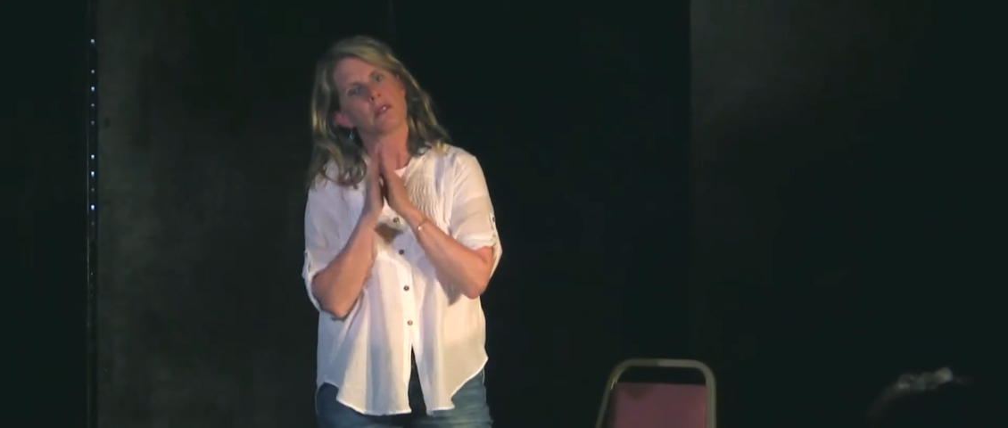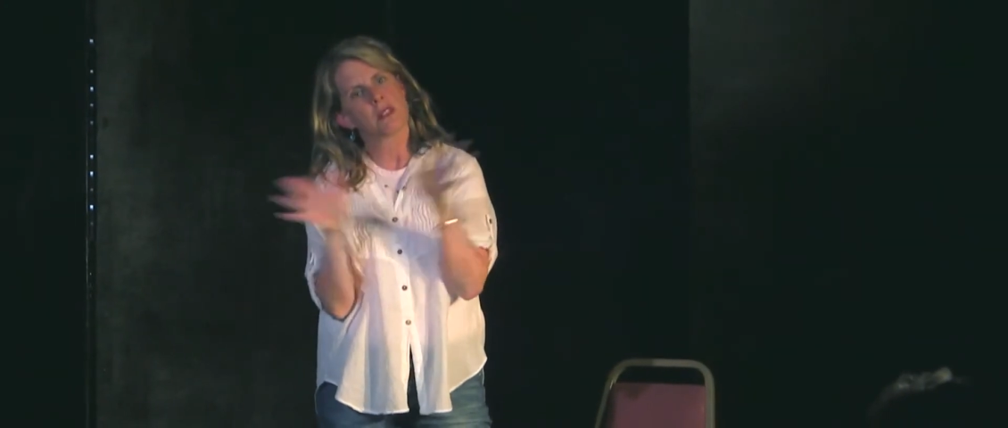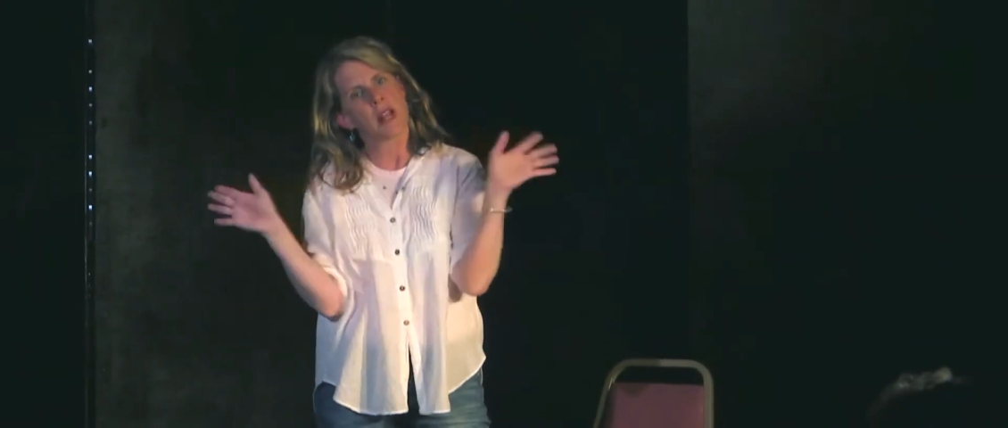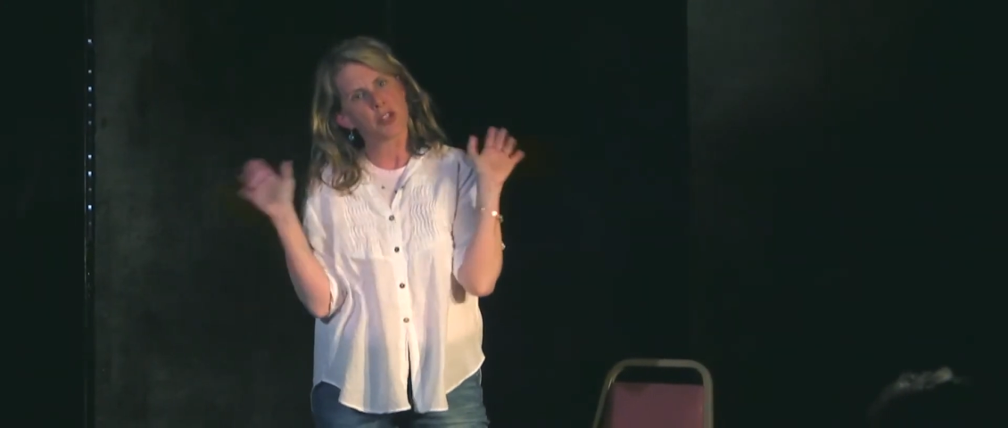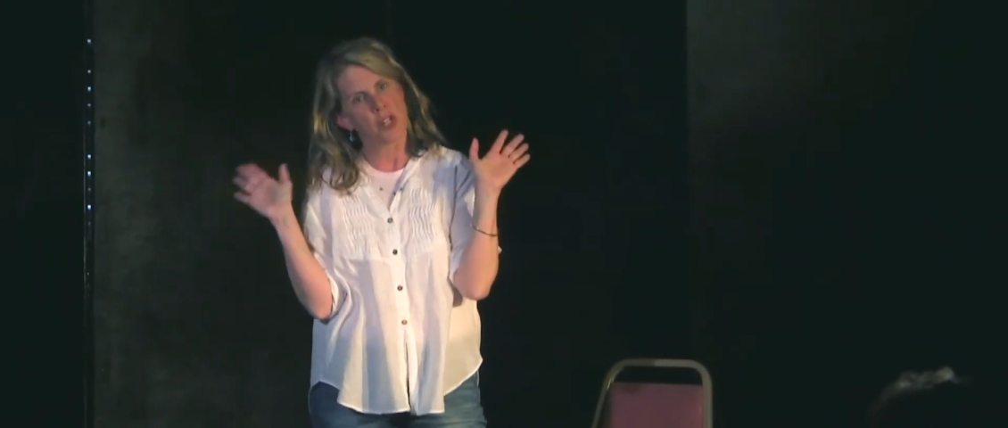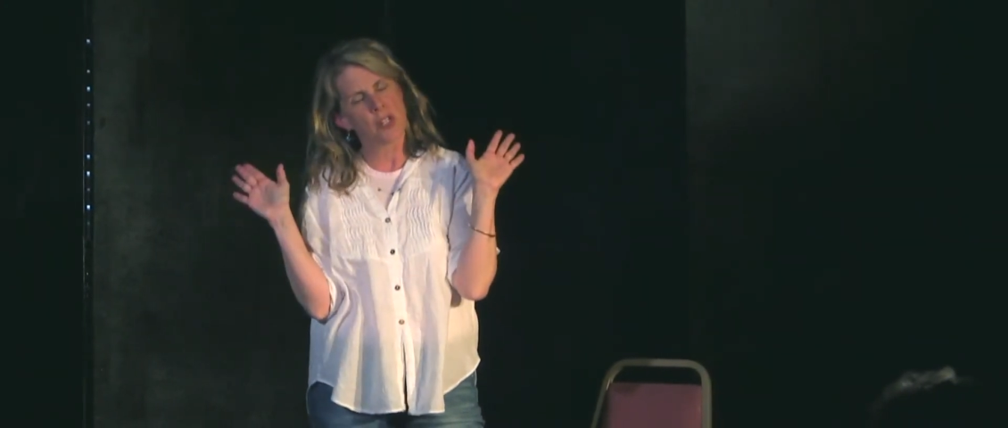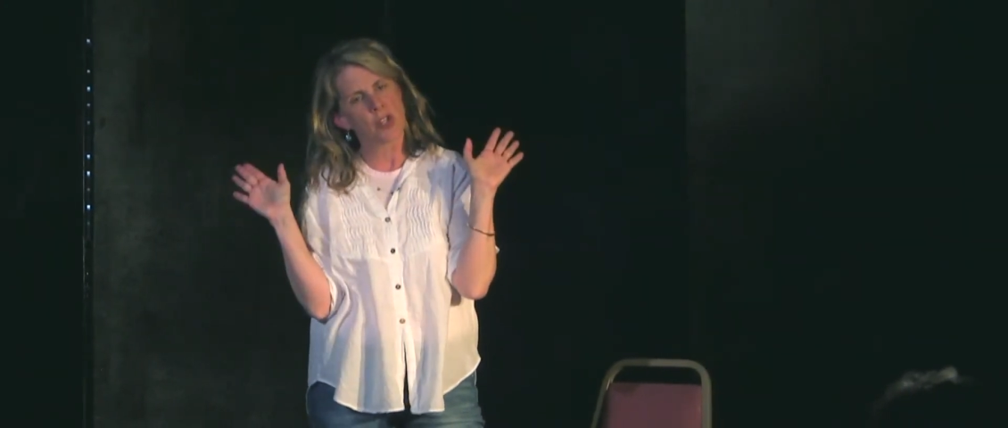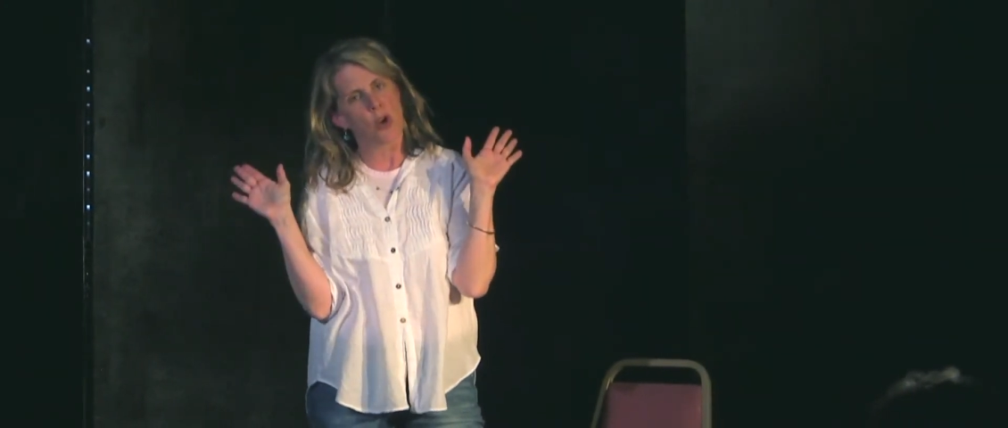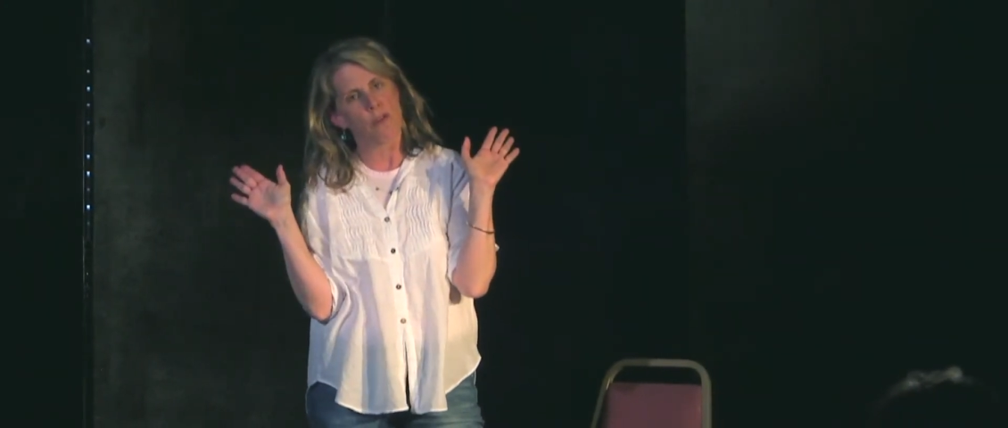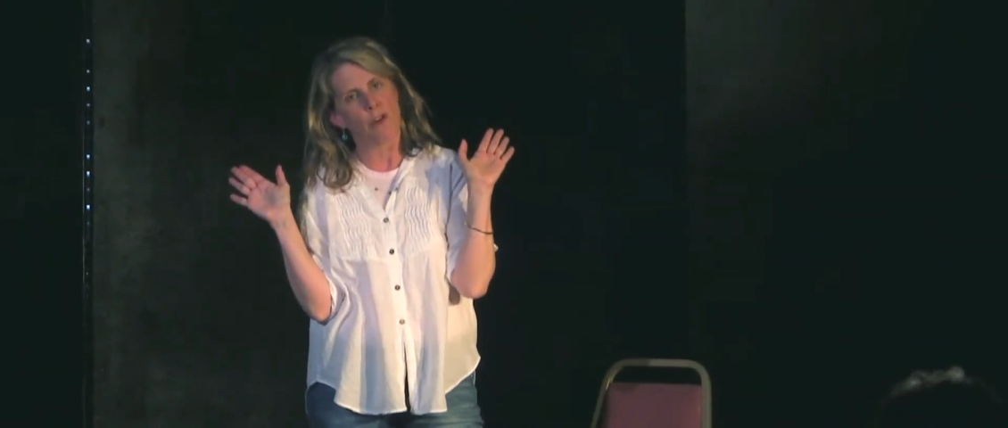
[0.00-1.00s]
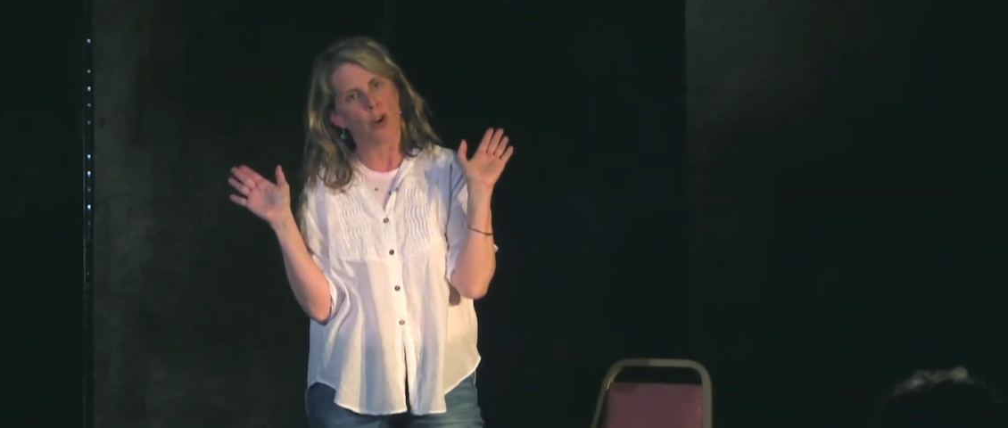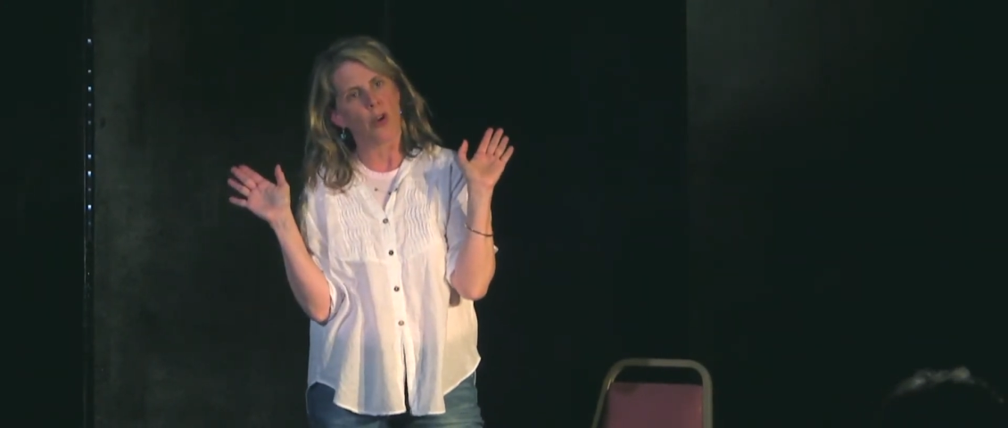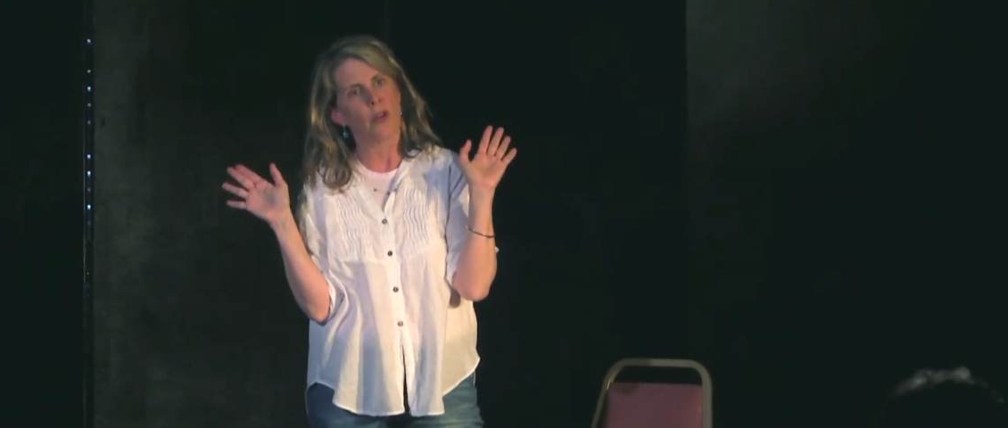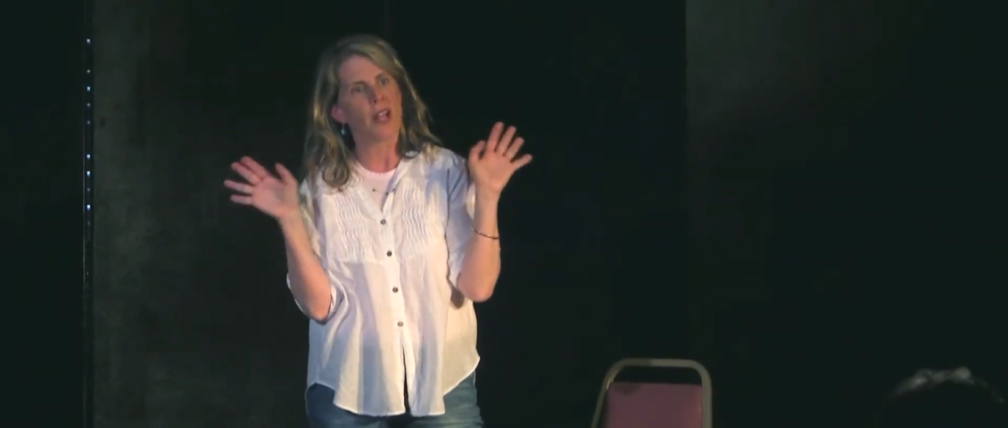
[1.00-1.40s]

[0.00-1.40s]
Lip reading: session is over,